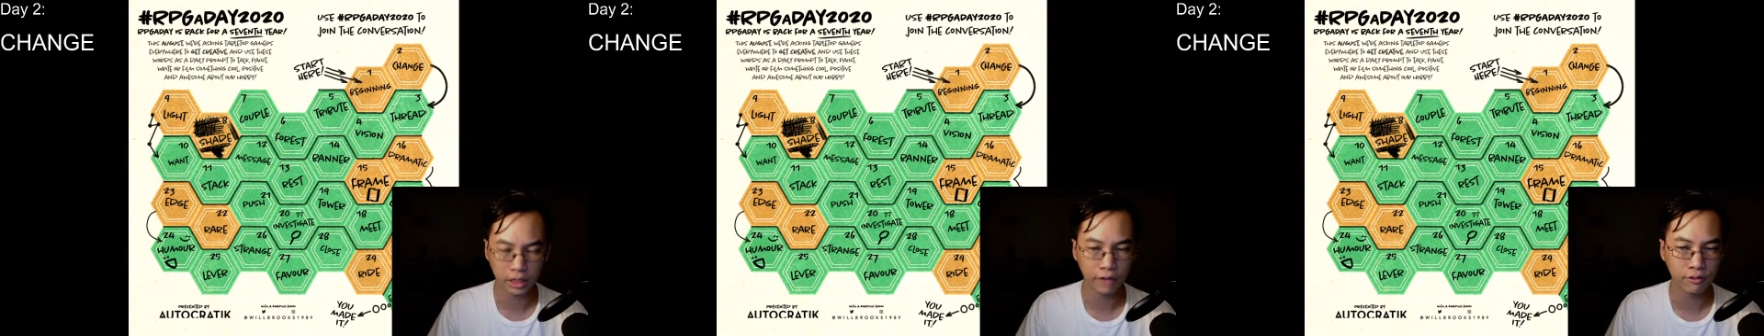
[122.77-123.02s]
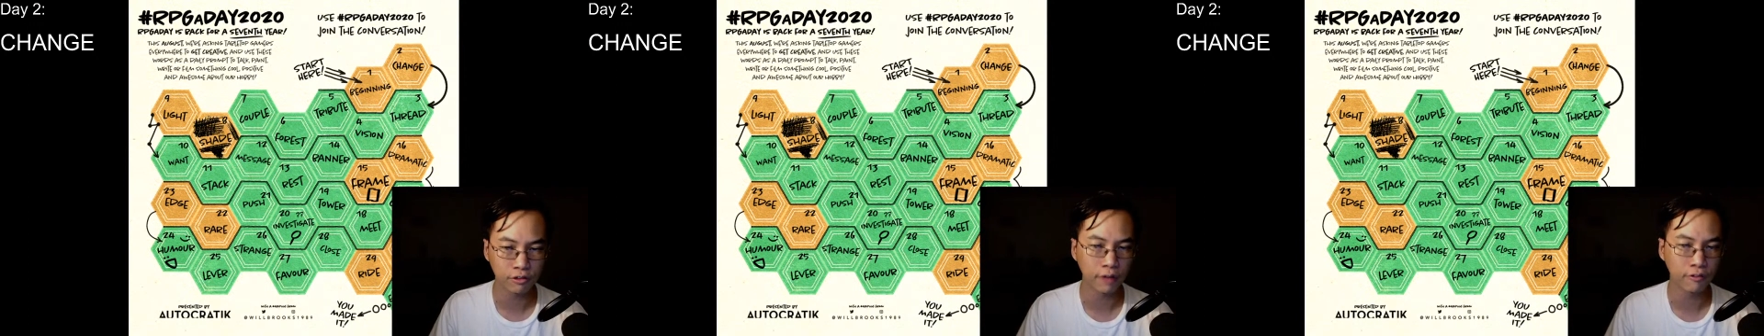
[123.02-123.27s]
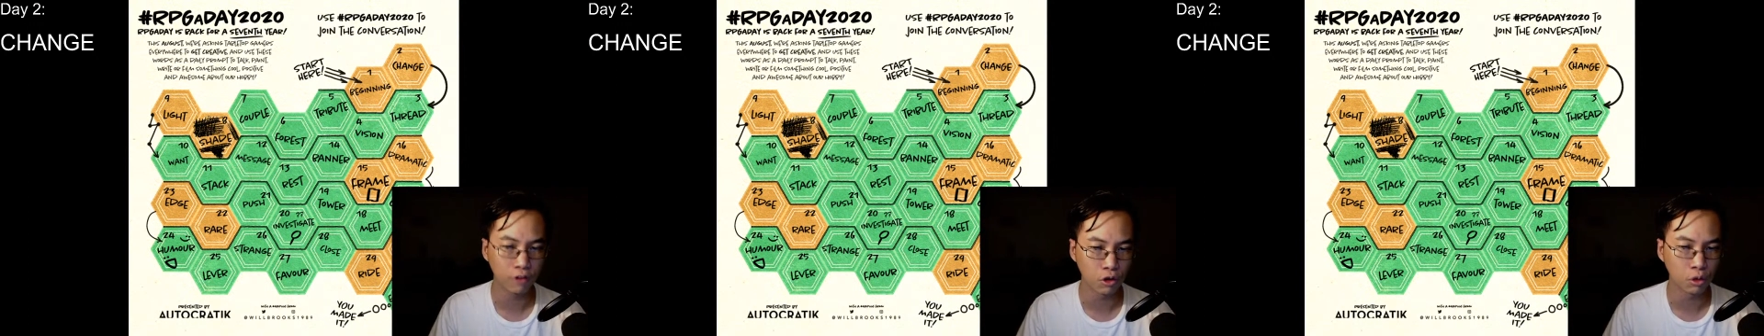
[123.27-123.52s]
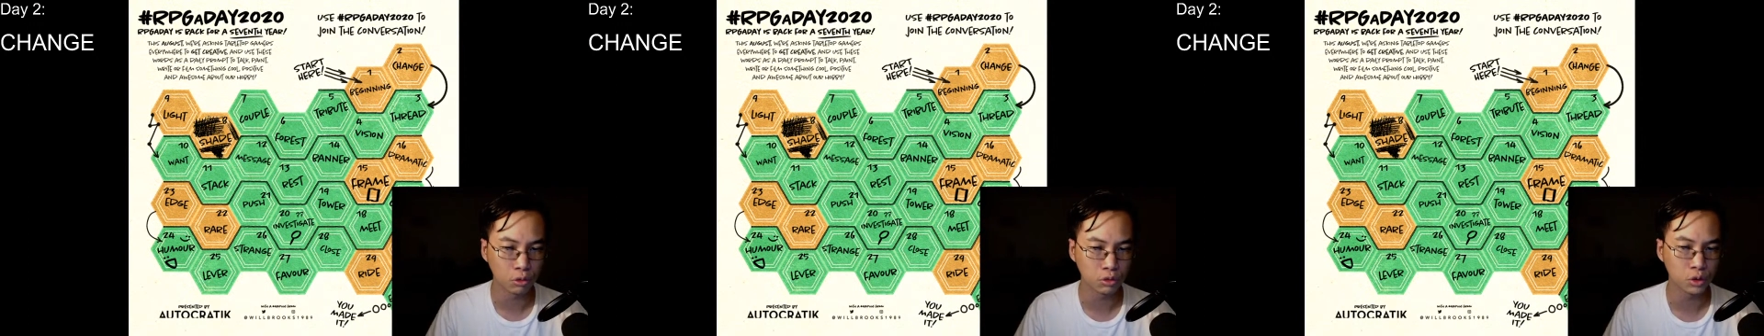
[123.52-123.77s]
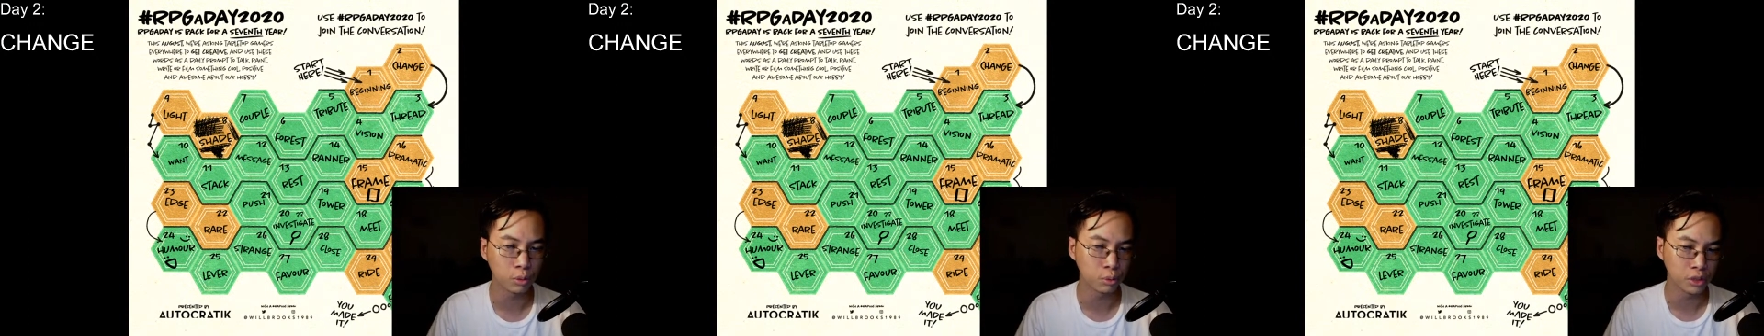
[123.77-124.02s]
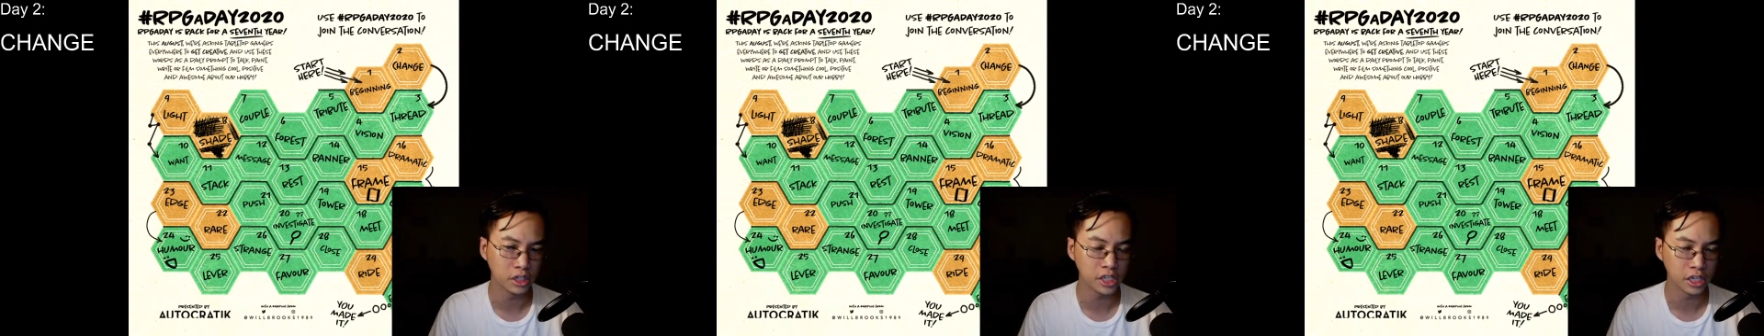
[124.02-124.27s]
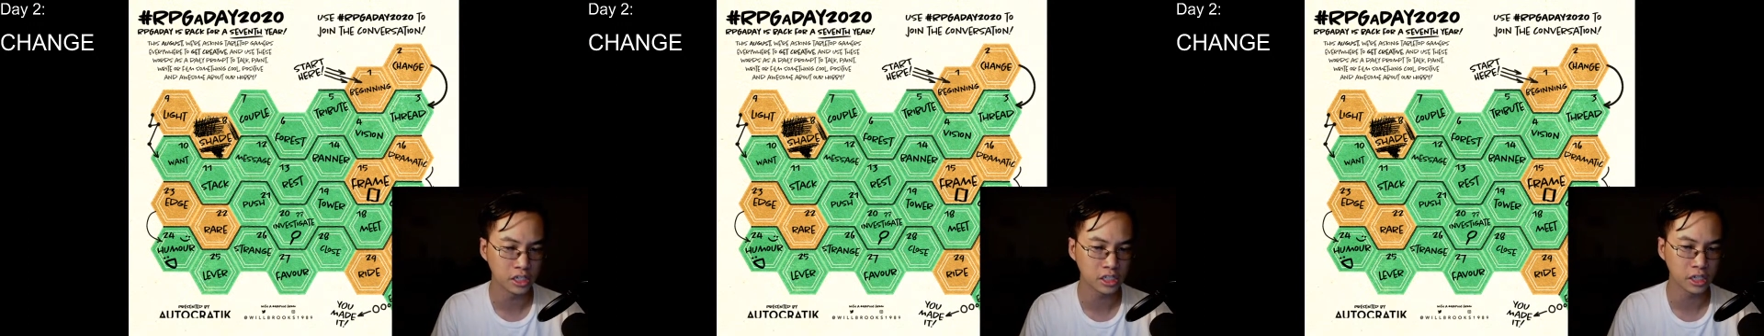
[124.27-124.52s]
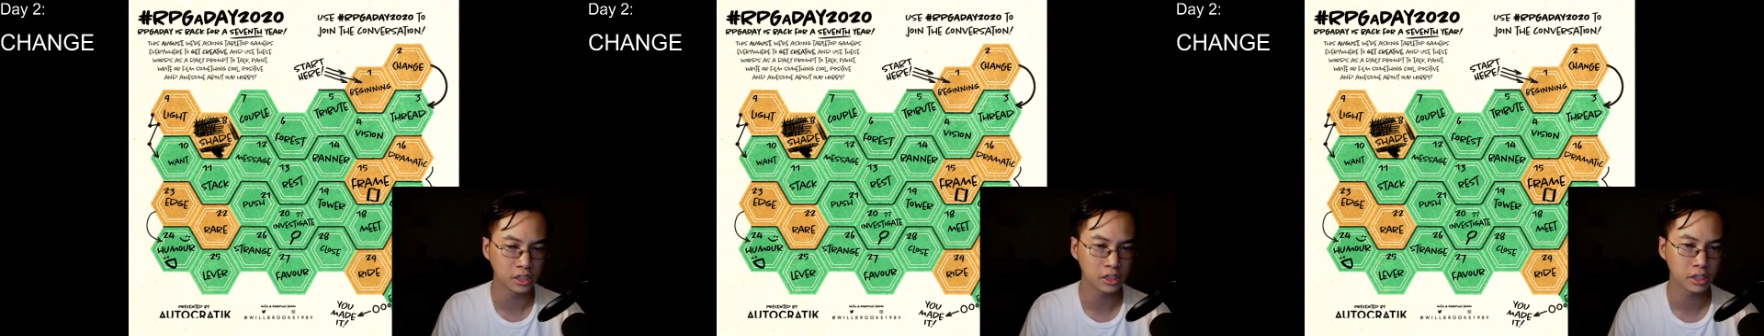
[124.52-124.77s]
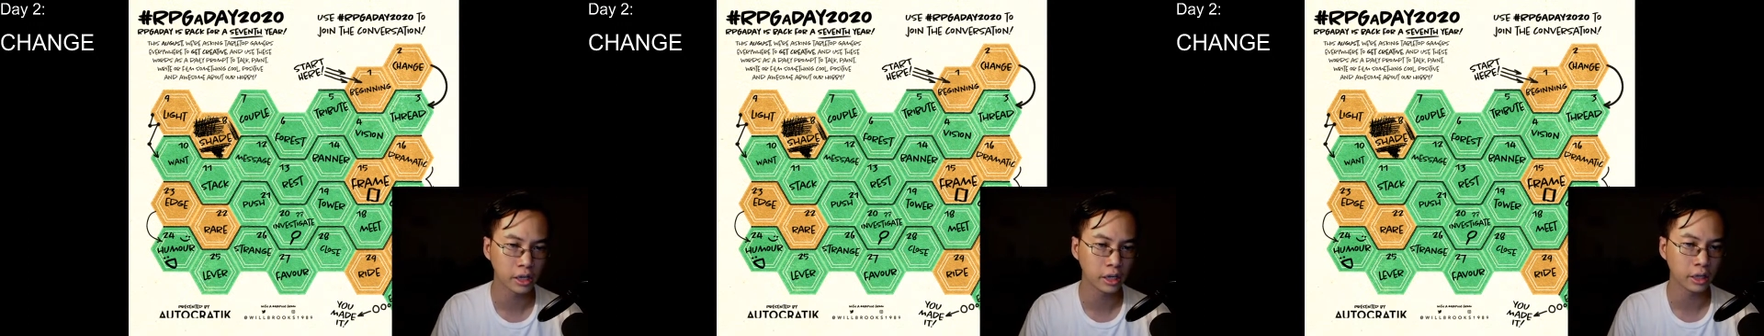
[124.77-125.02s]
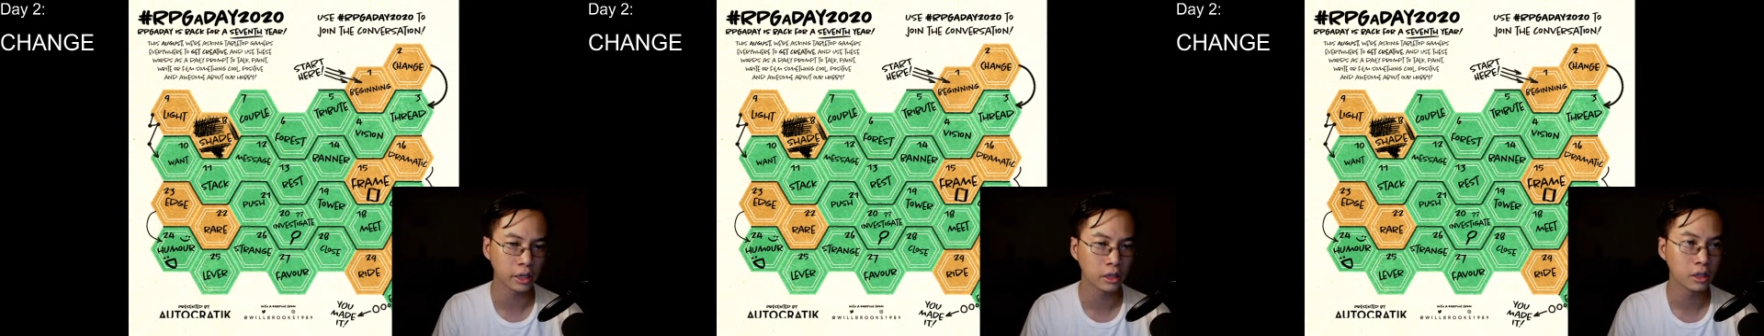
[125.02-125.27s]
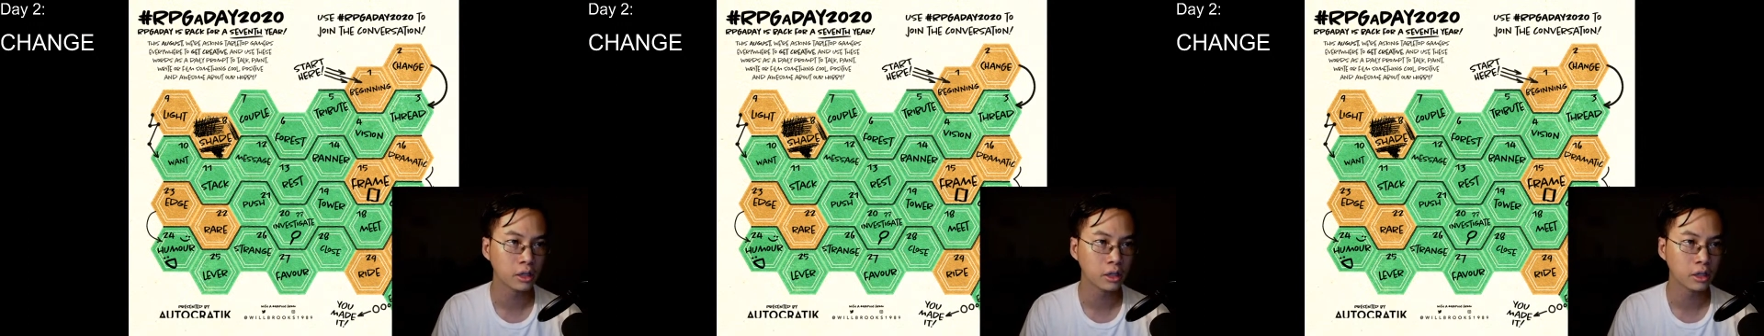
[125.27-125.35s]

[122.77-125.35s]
I've grown to appreciate change, and